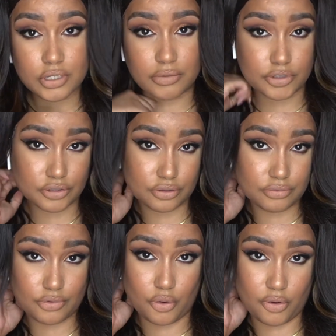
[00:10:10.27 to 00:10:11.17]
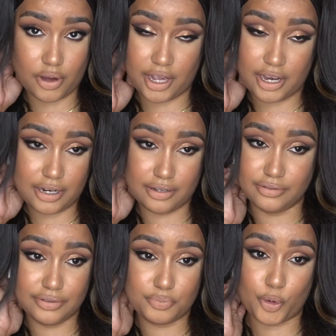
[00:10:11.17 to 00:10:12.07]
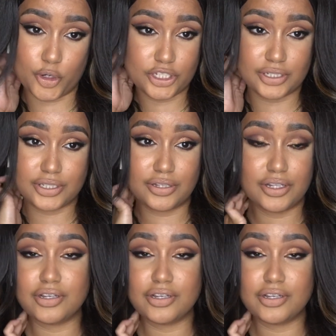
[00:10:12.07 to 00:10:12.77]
I just go ahead and purchase something.